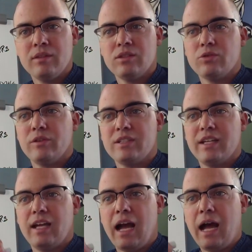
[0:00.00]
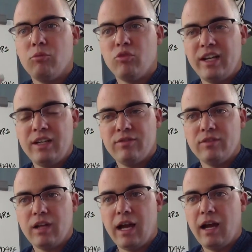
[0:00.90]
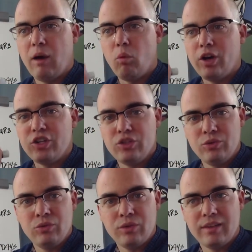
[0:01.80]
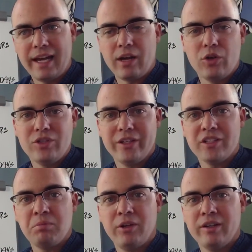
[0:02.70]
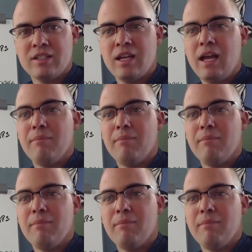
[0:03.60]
to where they say, I'm ready, I want to do that coaching experience,